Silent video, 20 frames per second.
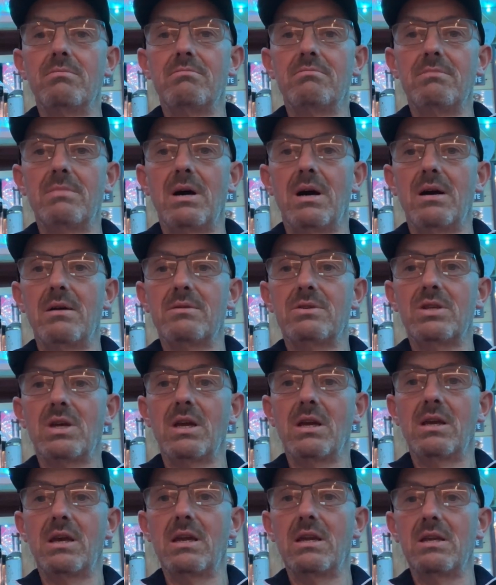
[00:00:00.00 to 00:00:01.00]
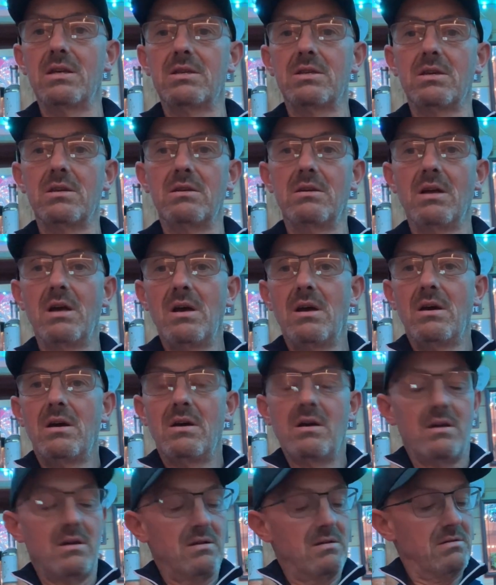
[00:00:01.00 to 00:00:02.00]
I'd say Guinness and
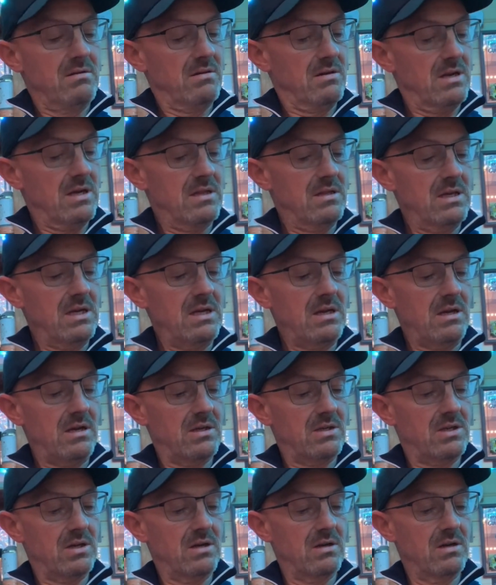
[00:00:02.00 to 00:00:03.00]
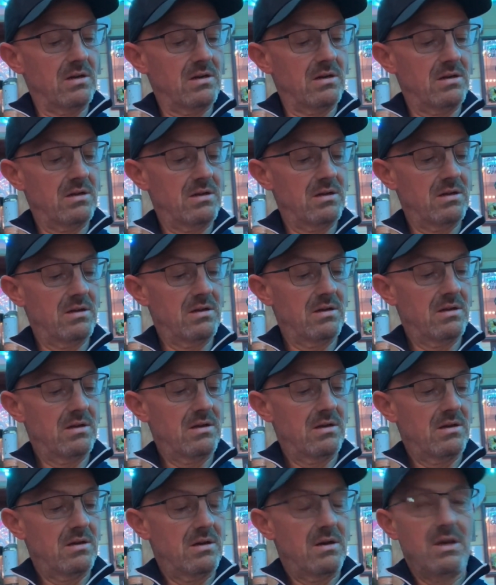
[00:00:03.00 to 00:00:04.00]
these are,
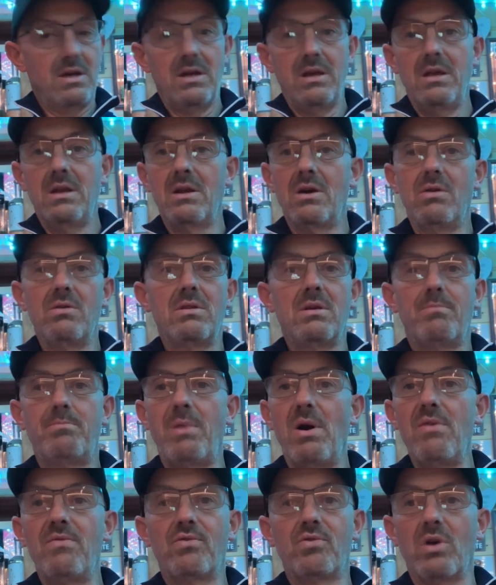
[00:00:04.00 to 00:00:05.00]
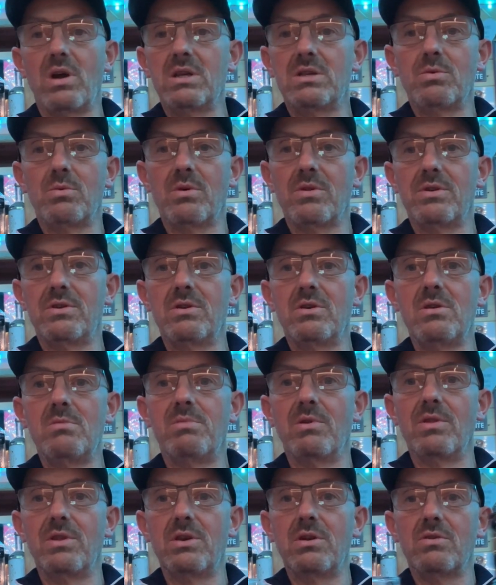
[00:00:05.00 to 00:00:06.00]
they're both great at what they do, but
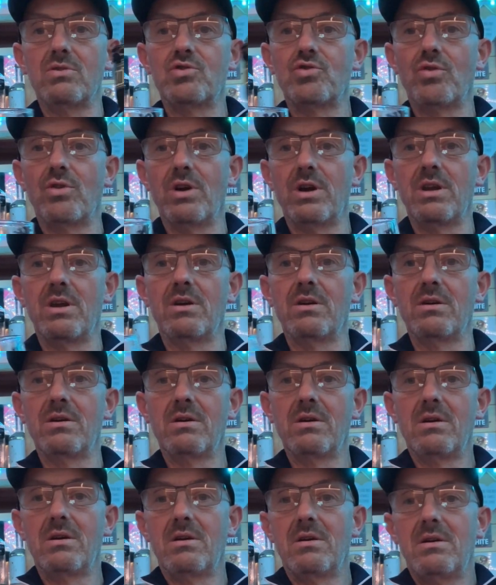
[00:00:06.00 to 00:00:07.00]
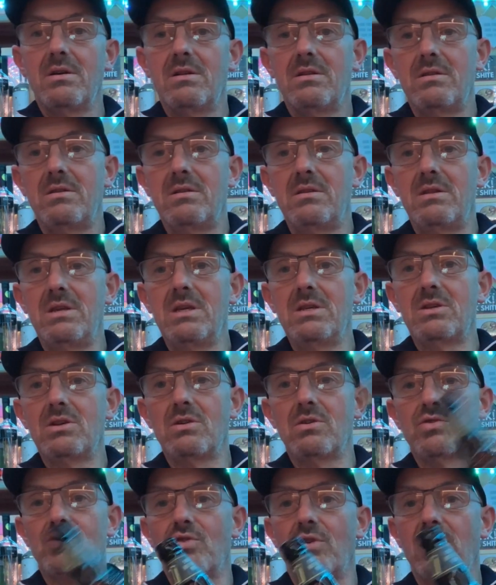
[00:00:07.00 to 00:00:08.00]
they're not these are not
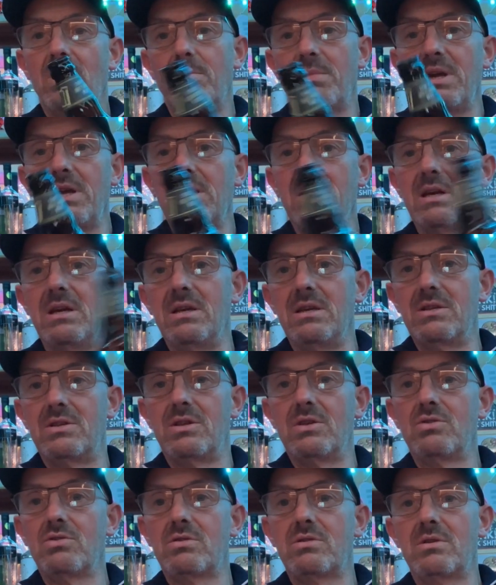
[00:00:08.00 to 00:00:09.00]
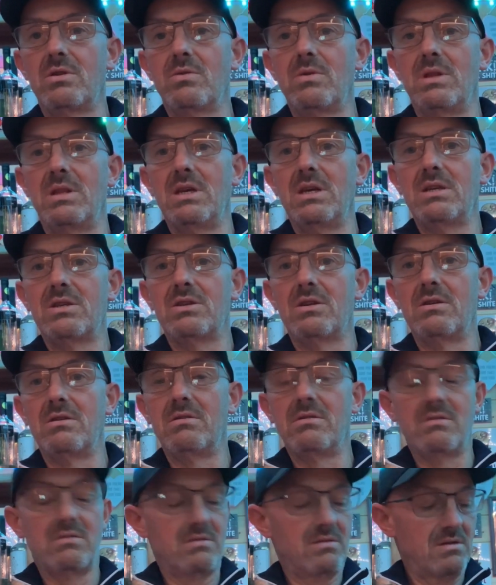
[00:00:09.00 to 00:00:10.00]
trying to be these. They're just doing this and
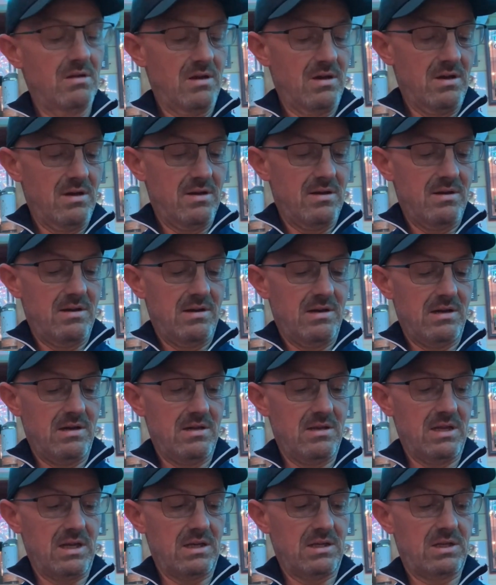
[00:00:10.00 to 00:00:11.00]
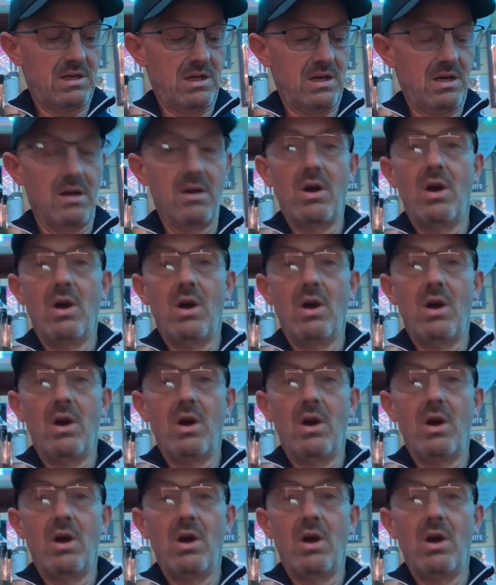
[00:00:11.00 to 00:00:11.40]
that's it.